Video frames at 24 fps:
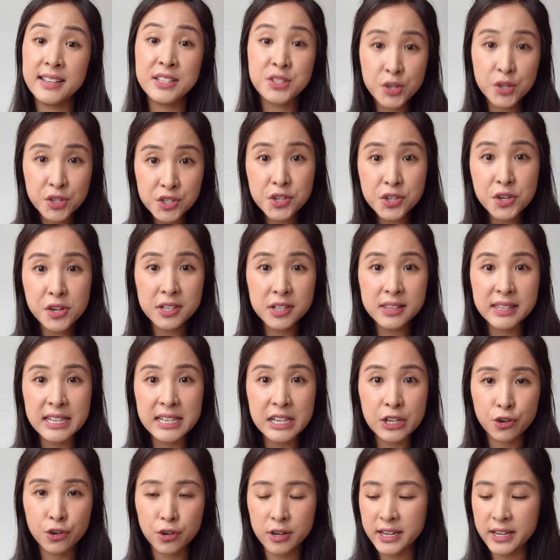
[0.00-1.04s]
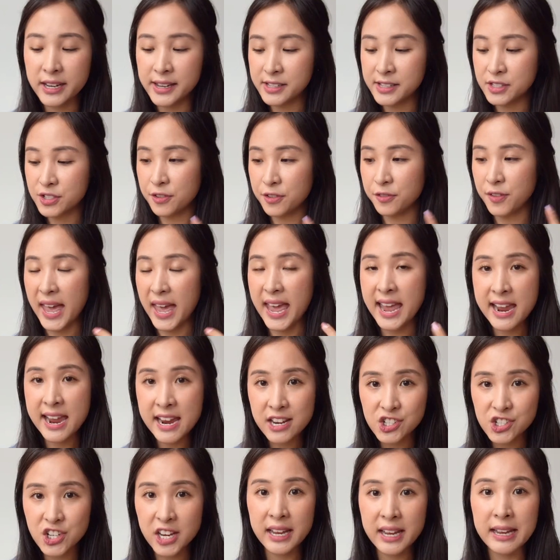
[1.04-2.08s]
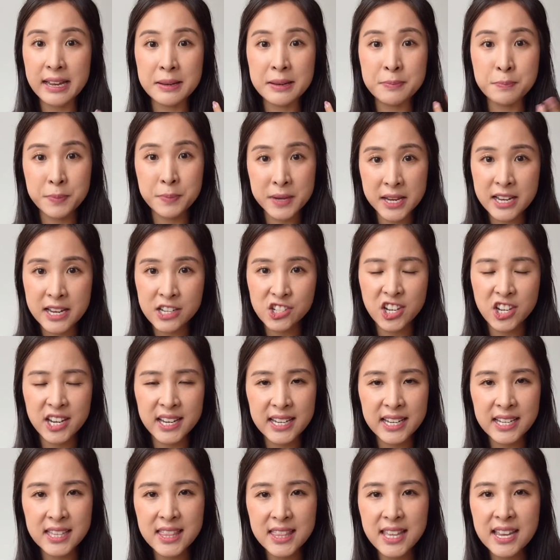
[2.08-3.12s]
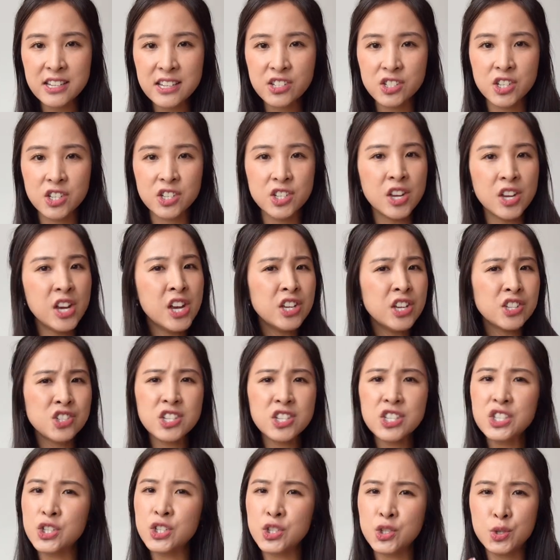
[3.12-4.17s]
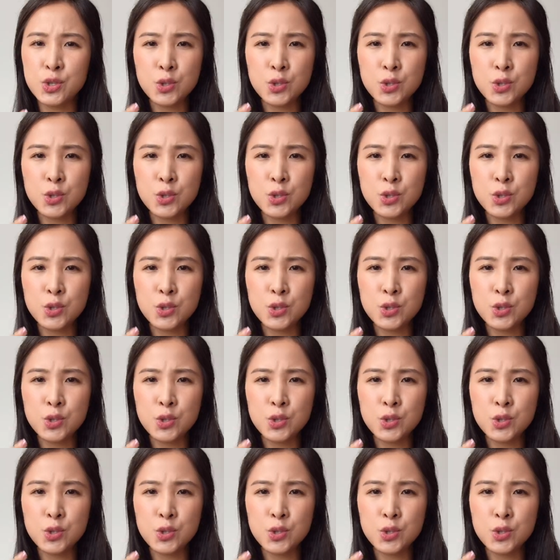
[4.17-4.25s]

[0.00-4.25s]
It's also got the ingredients of A H A and B H A in there to just